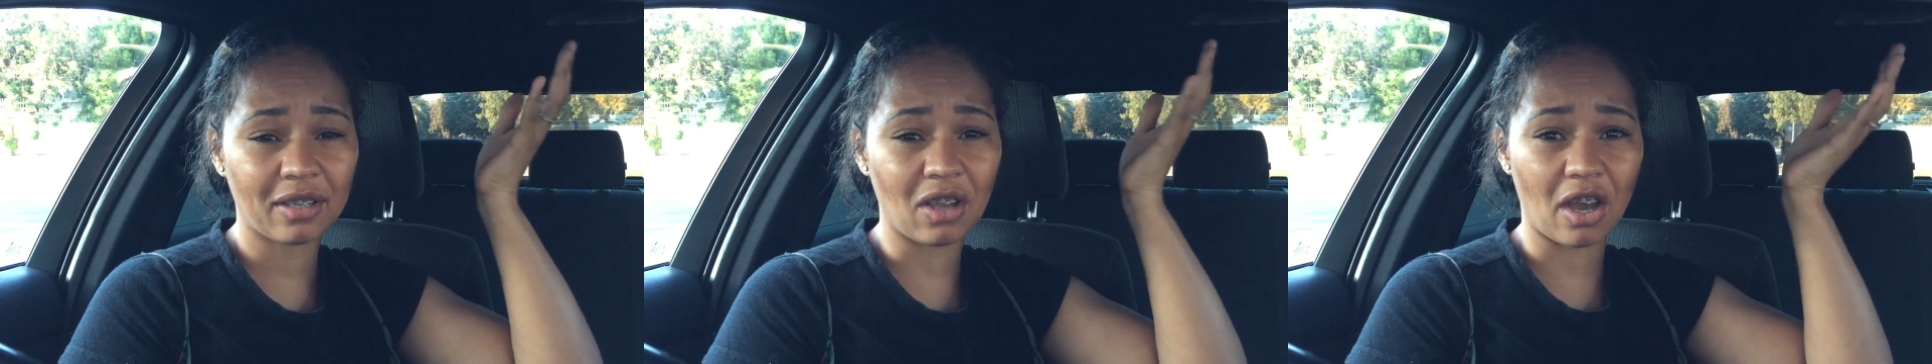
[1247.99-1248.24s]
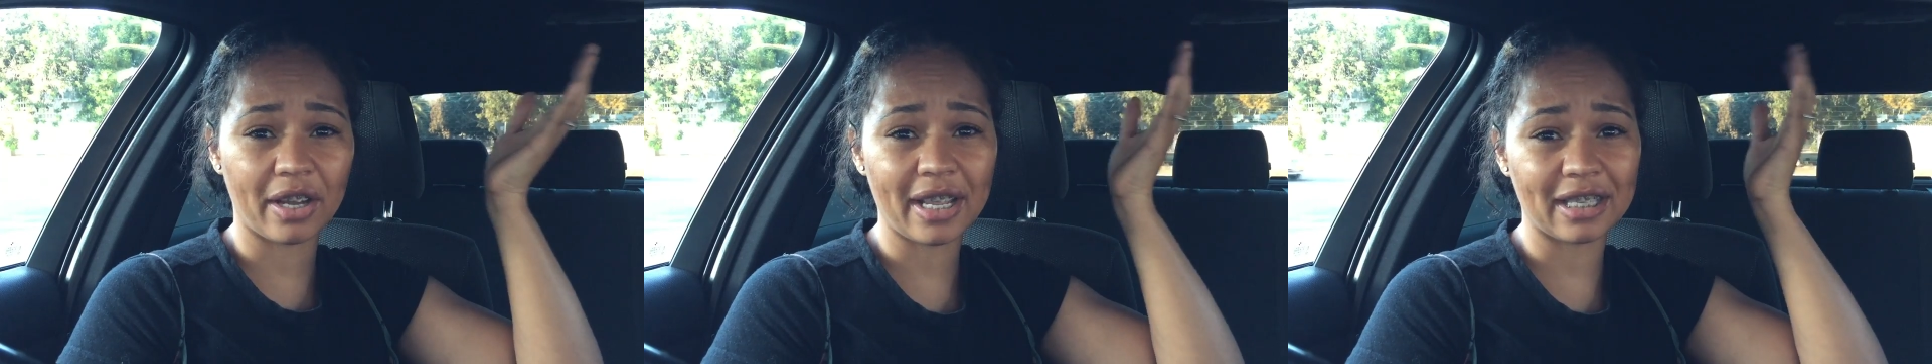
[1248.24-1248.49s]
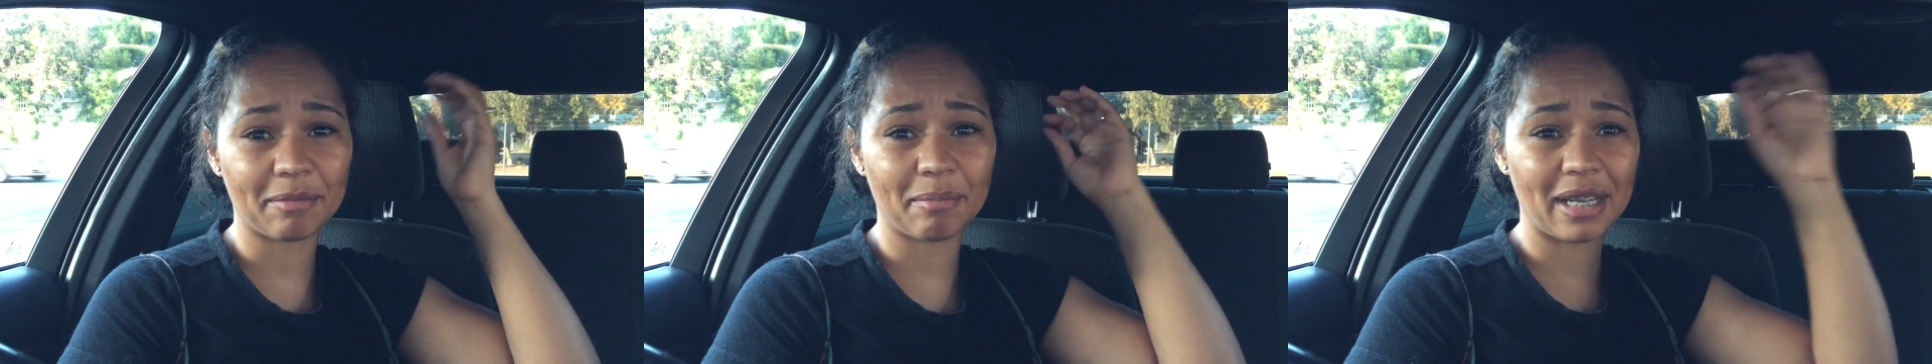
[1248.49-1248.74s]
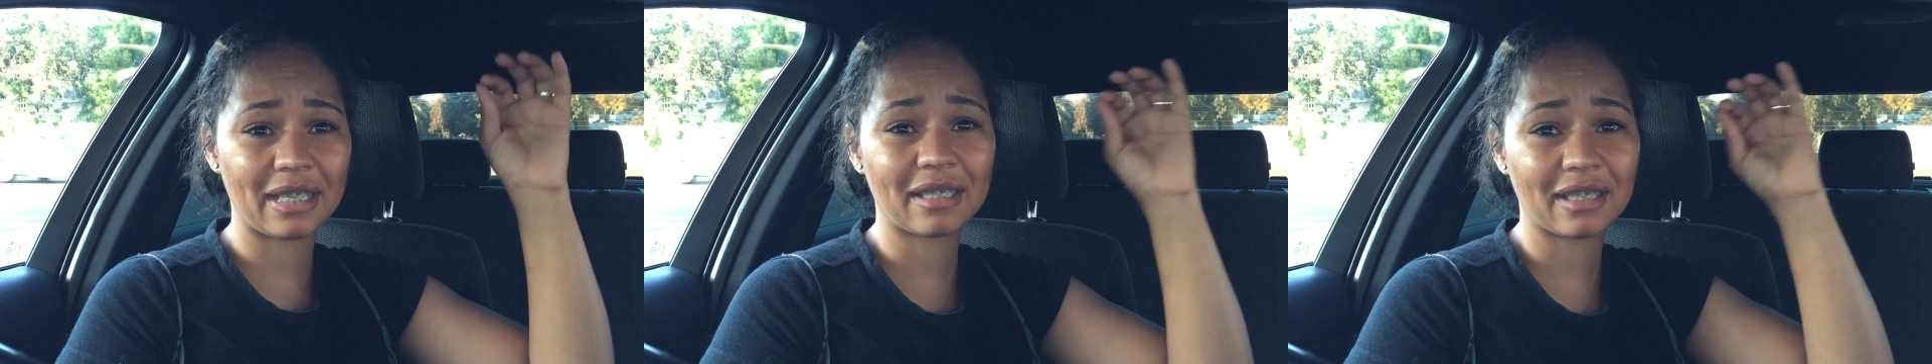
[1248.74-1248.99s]
God has
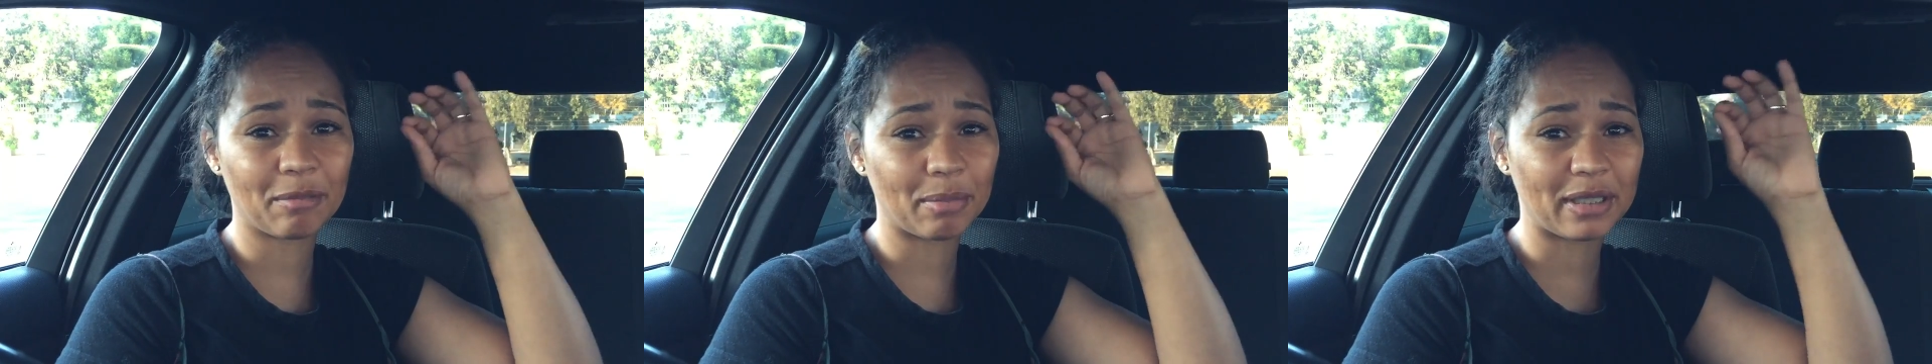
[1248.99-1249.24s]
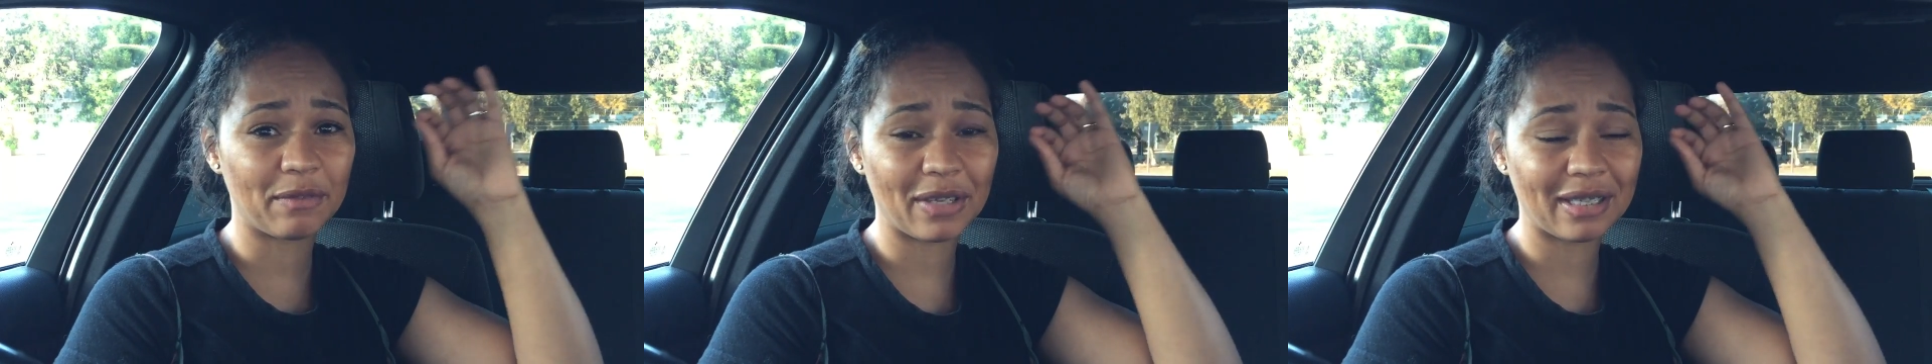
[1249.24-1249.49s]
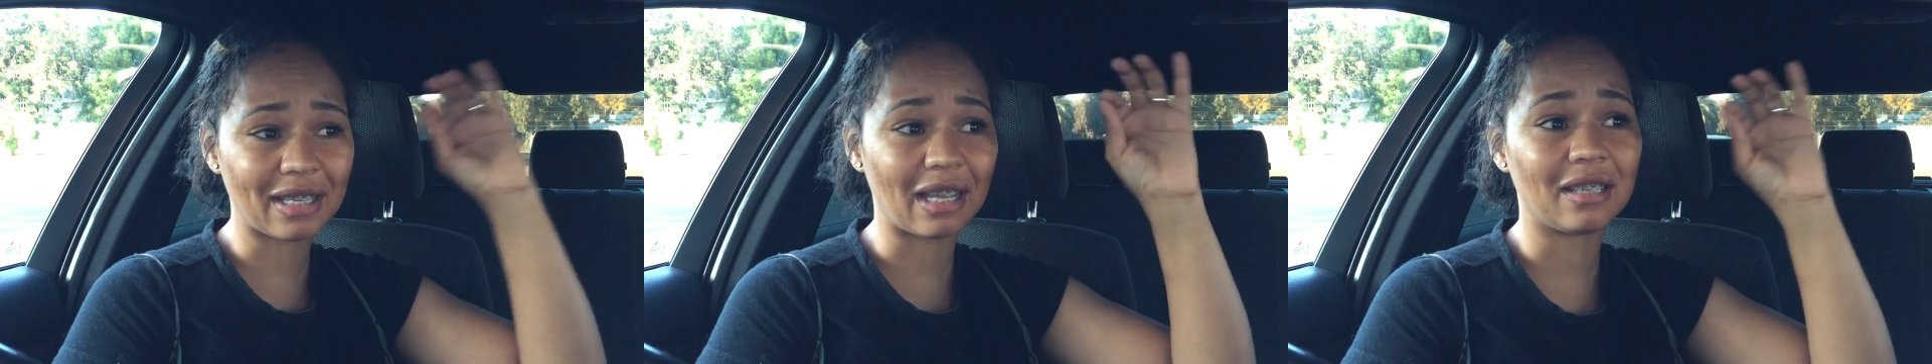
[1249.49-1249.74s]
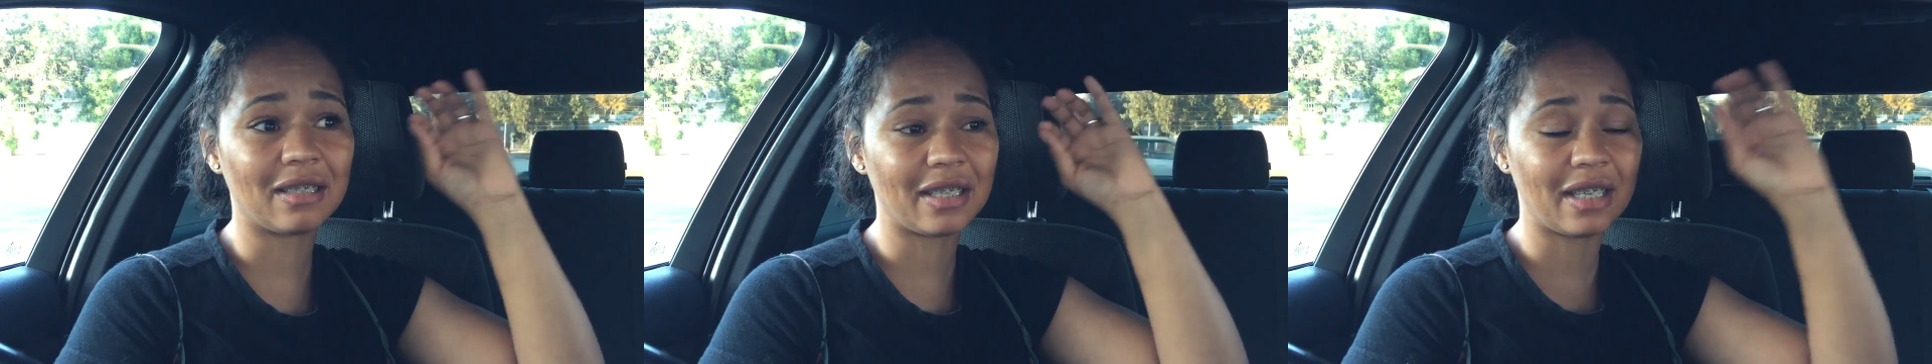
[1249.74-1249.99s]
placed a specific
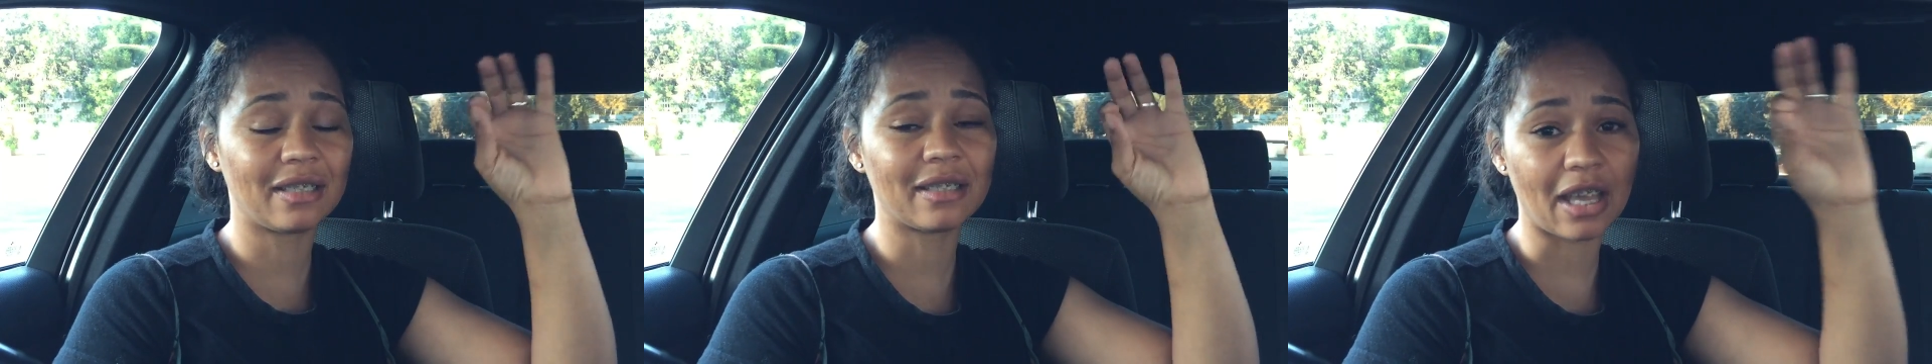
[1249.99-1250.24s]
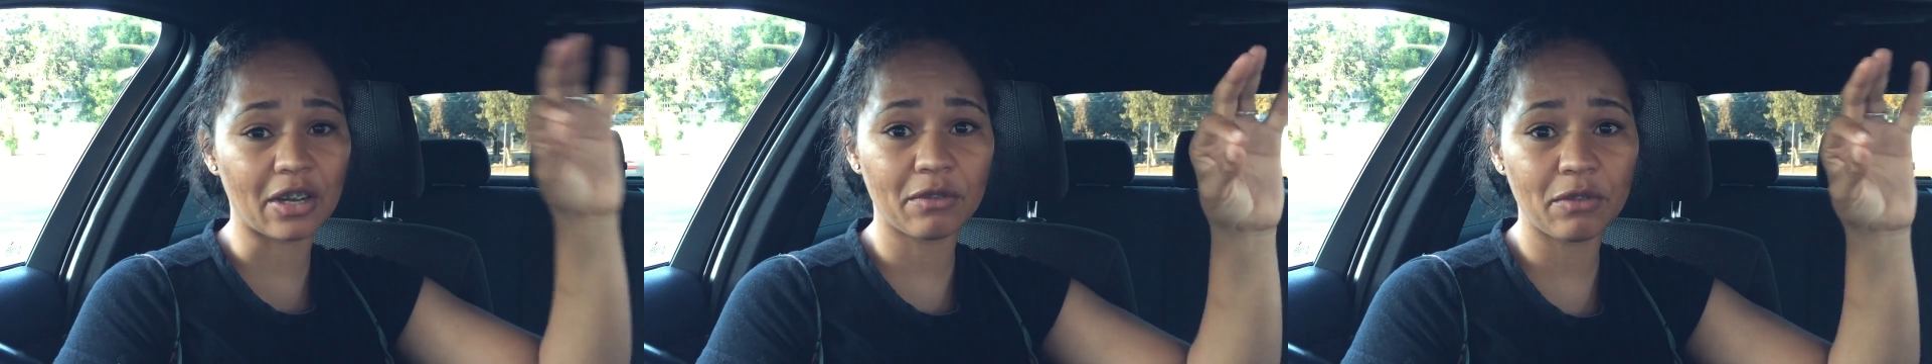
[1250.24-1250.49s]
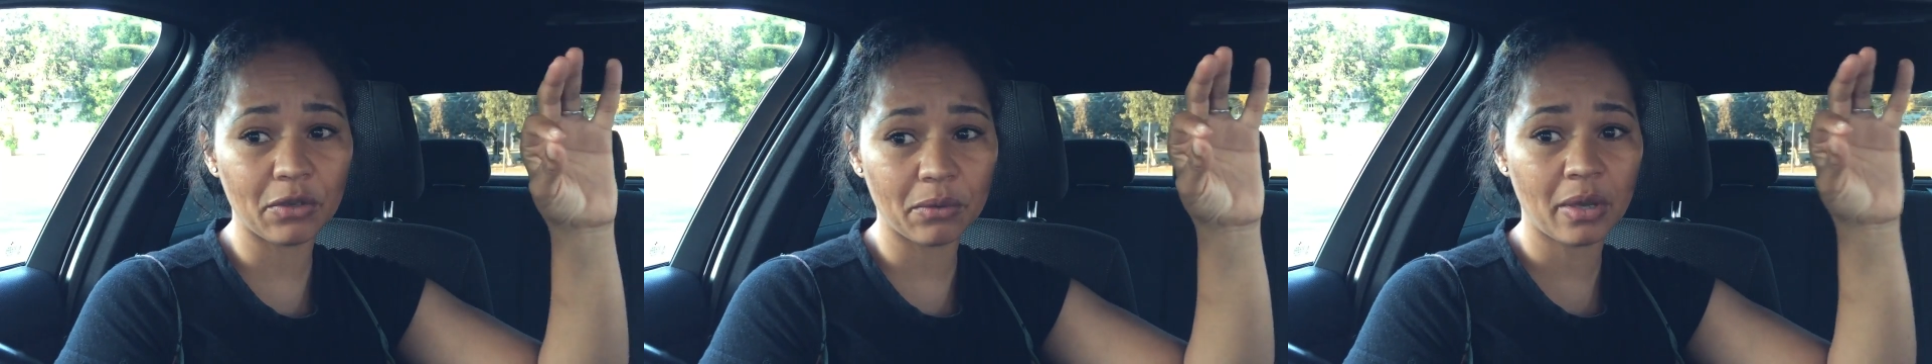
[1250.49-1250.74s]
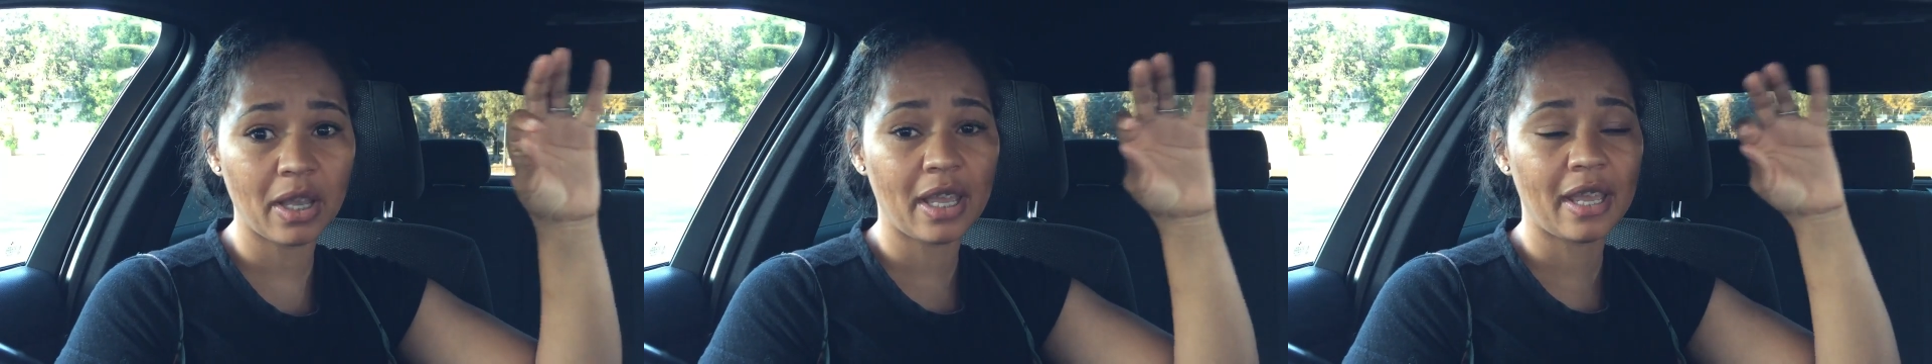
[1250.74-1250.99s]
talent inside of you